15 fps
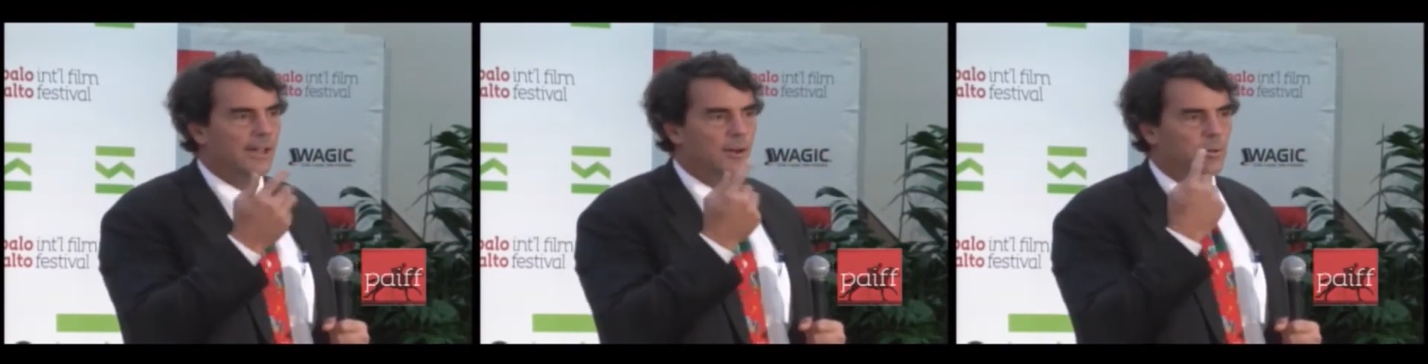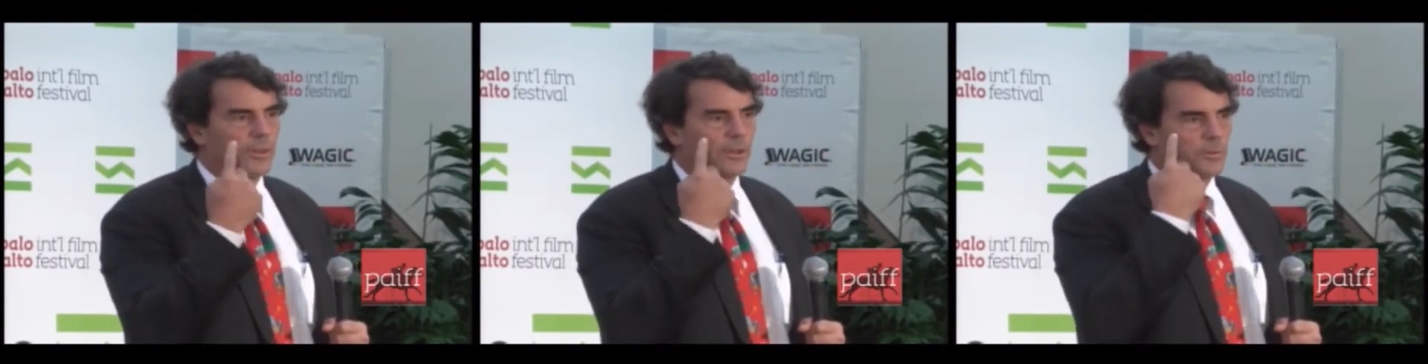
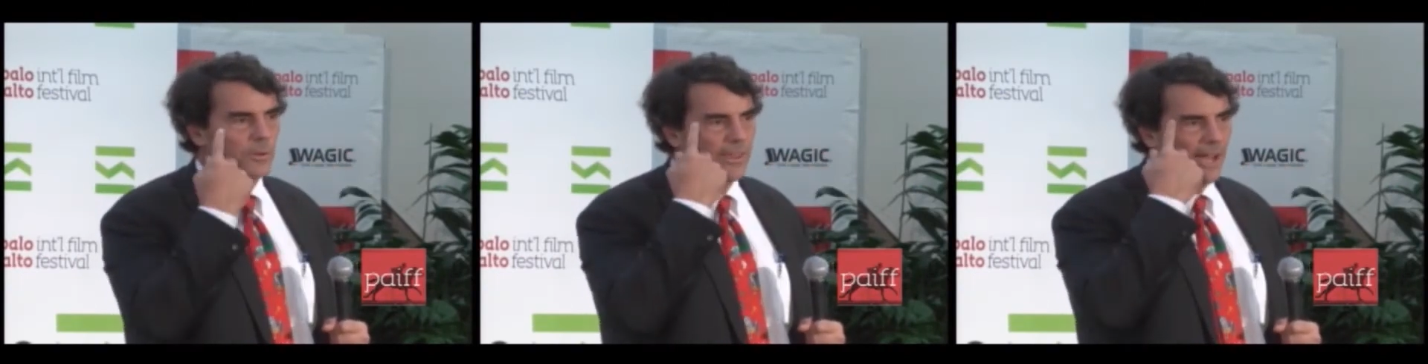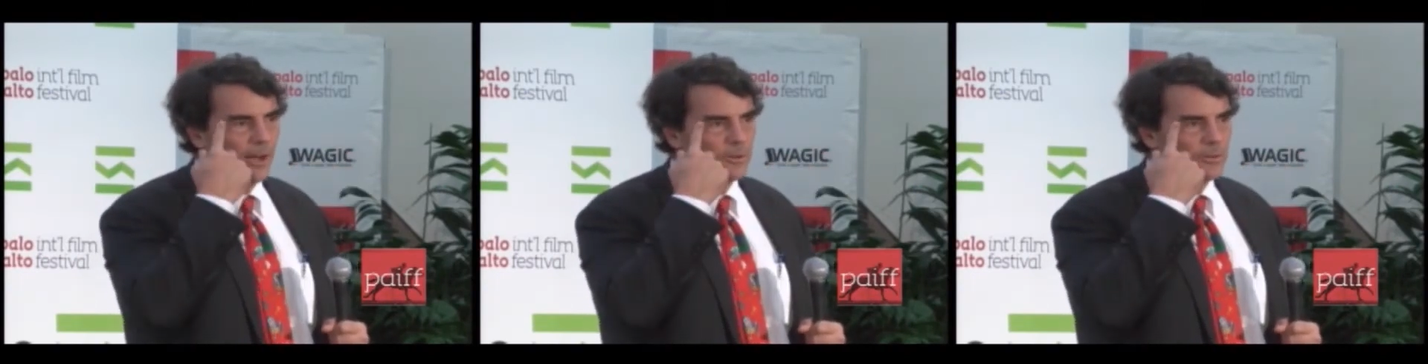
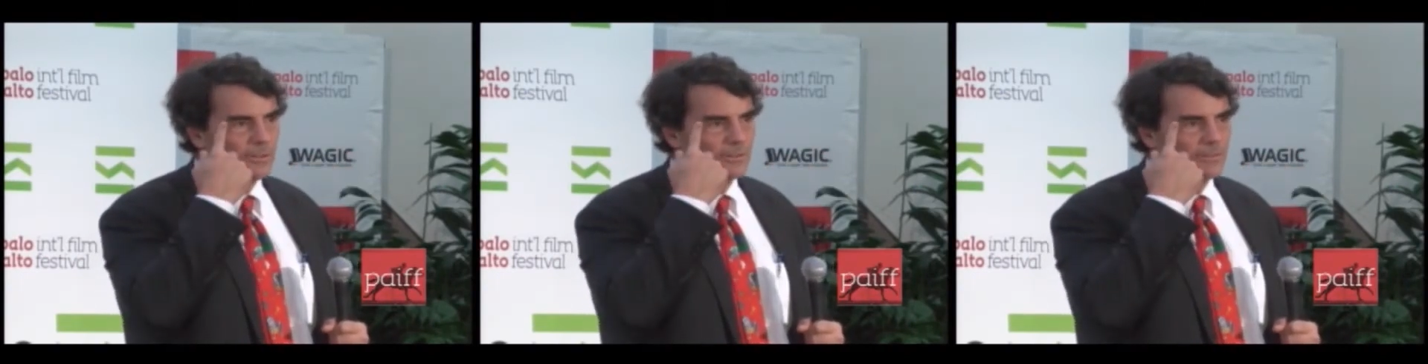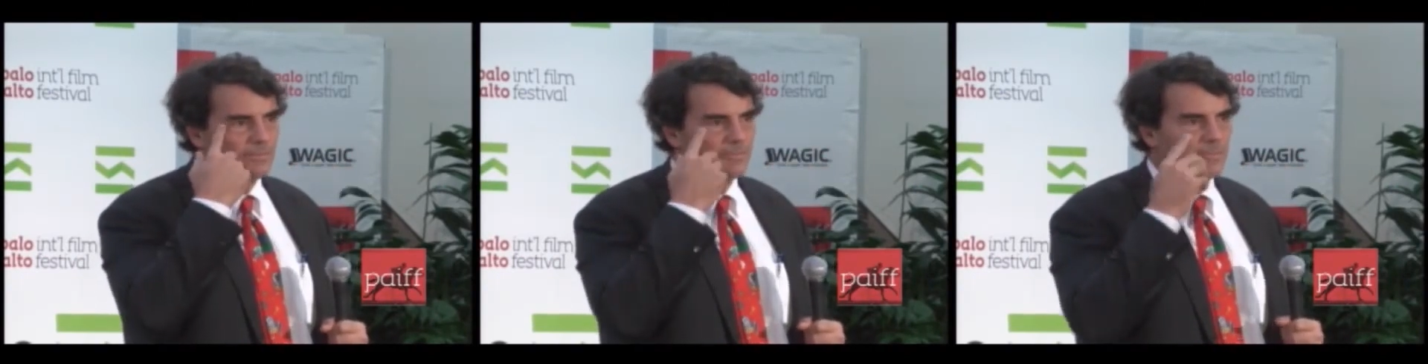
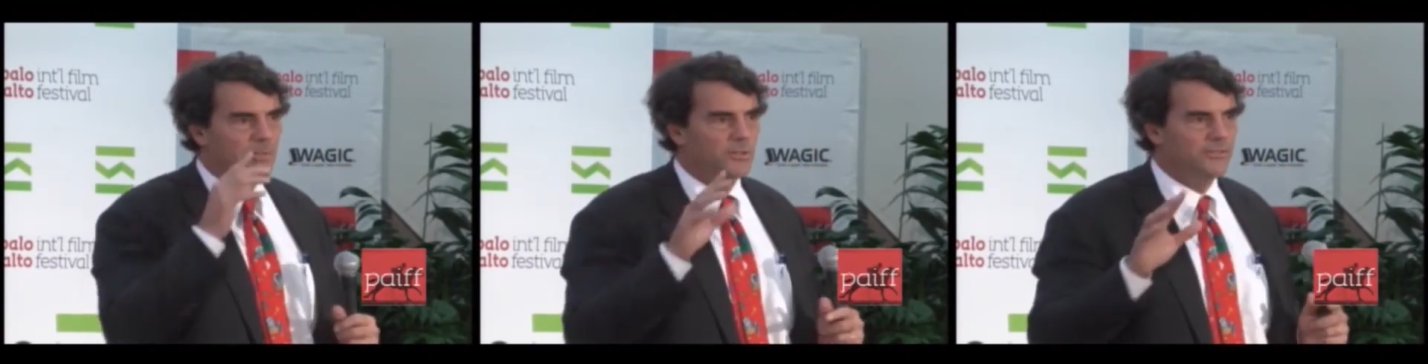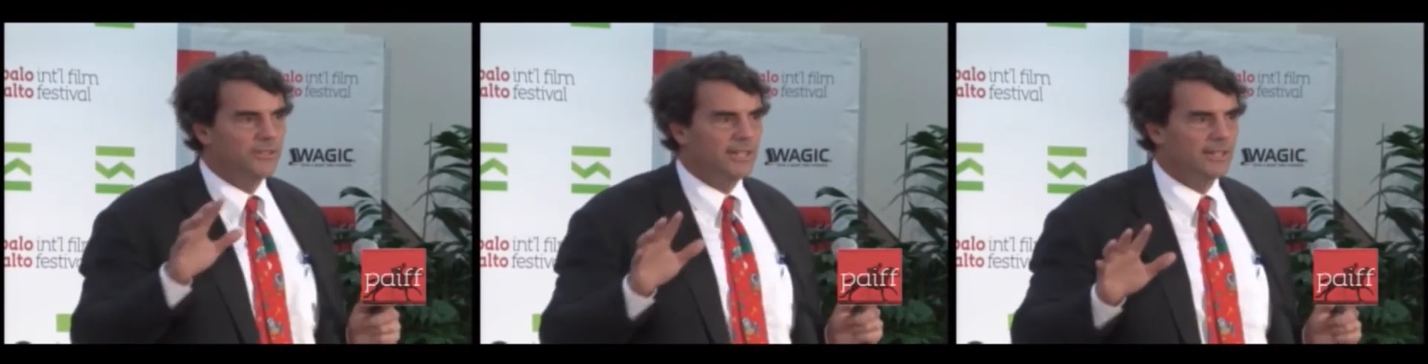without
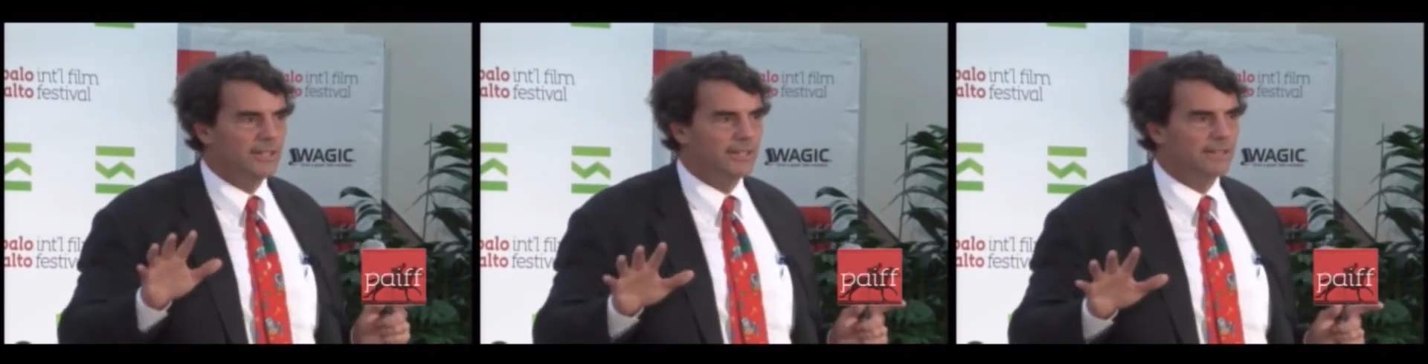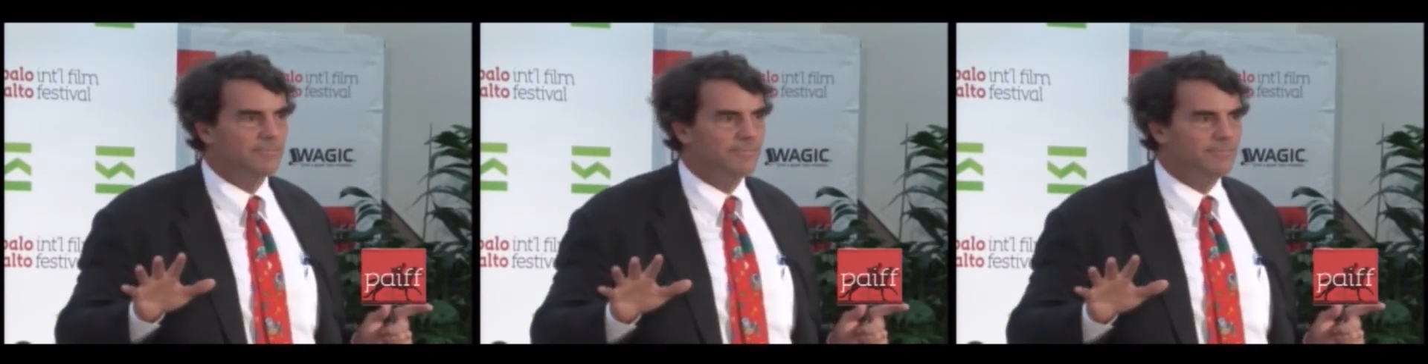moving
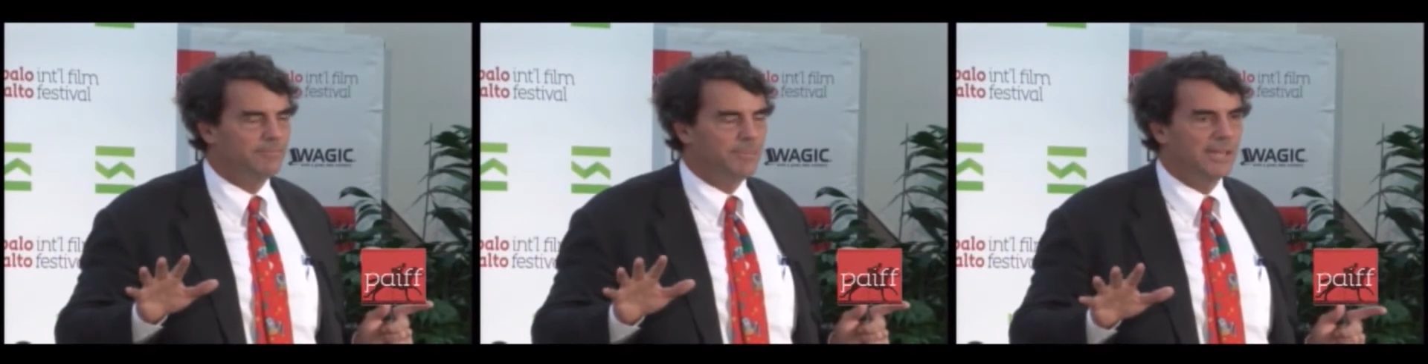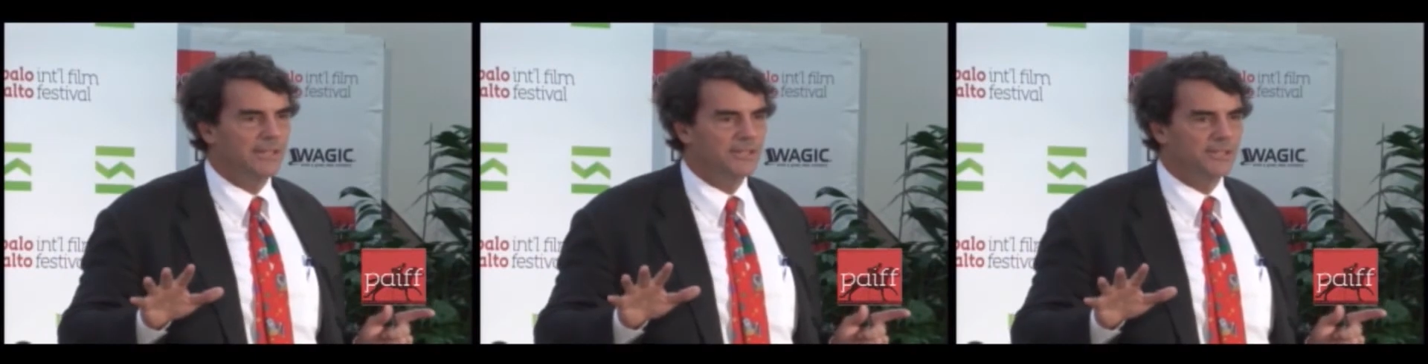a
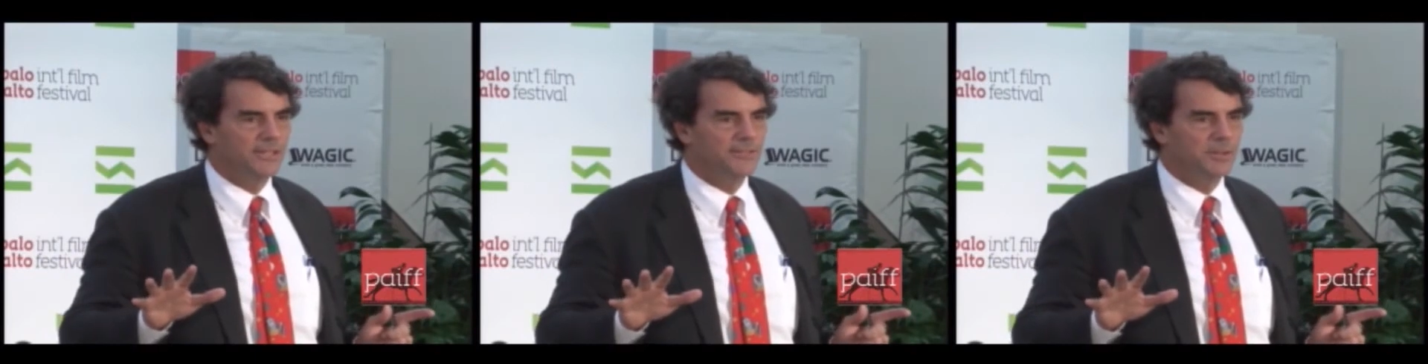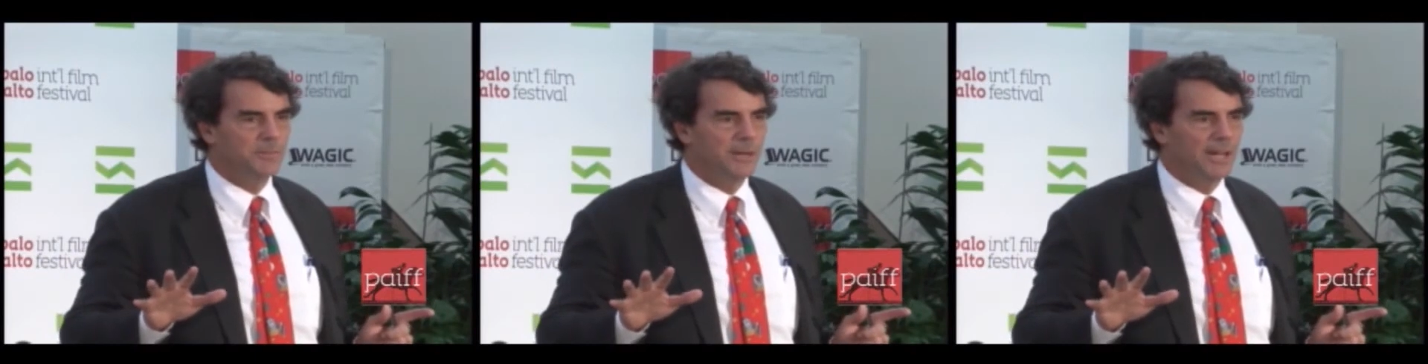piece
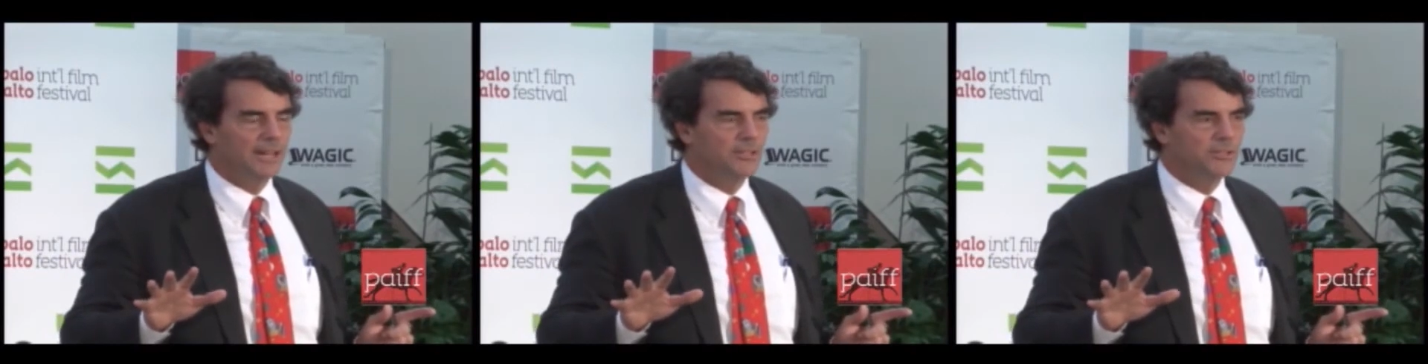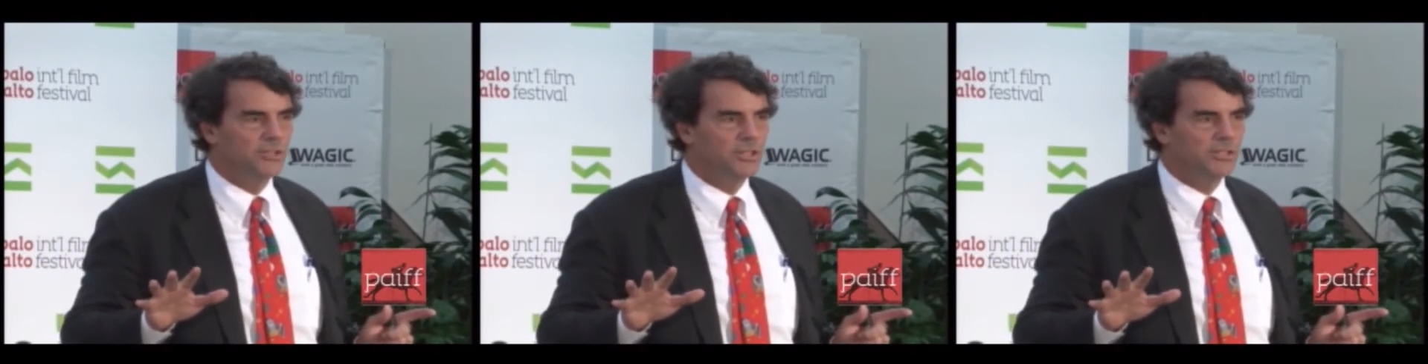of your
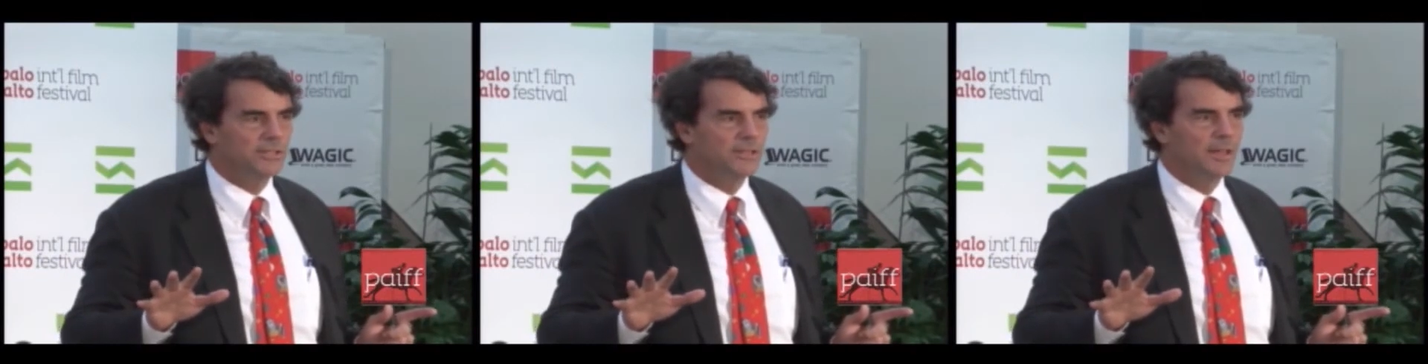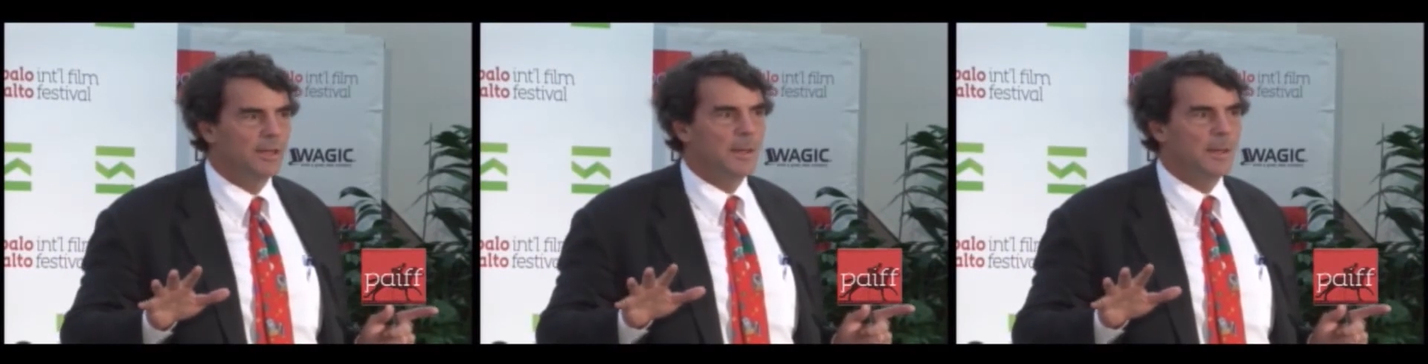body, you just